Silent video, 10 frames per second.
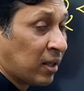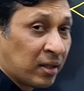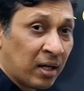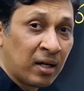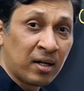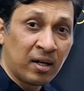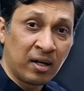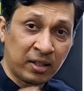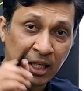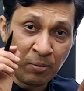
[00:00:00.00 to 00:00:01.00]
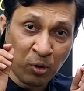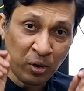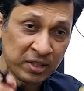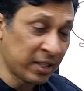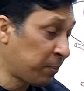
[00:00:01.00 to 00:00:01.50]
the
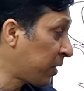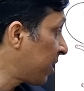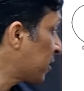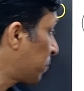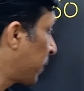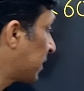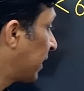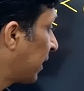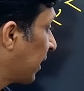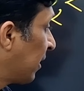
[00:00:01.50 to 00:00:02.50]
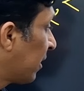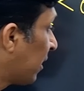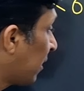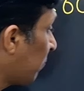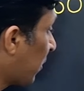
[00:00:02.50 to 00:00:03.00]
chemoreceptors present in
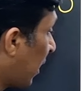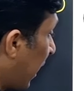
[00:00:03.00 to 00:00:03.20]
the